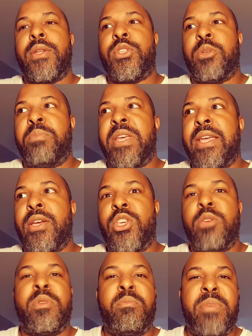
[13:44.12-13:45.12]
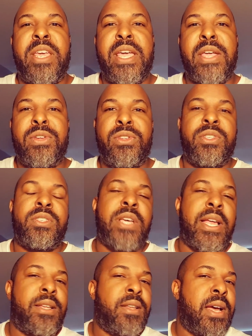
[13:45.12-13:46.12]
to be a human being, you
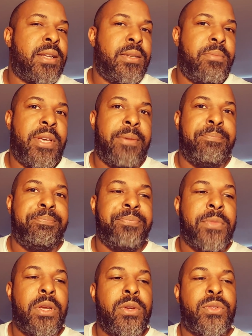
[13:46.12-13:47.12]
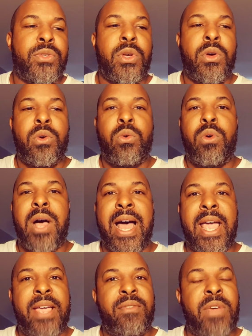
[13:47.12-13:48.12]
decided not to be. So
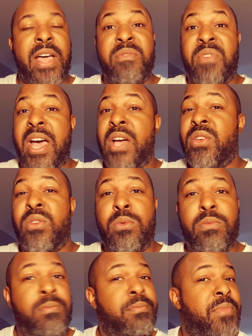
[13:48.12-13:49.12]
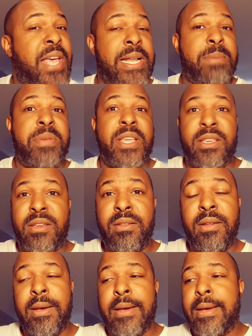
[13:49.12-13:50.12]
I value that
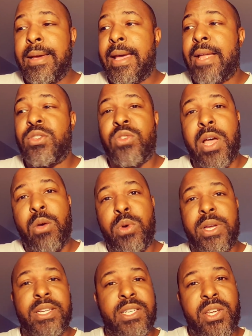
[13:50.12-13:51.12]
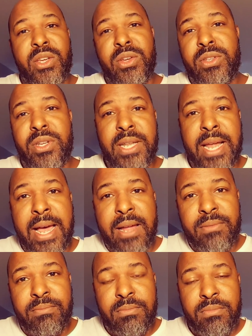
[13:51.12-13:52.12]
opinion, and so I will continue to
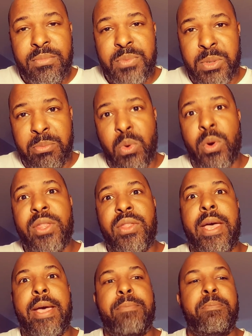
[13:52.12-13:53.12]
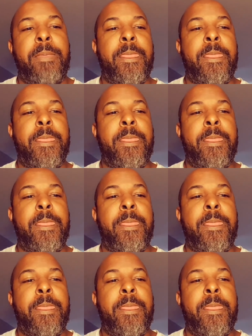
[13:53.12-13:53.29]
not support that.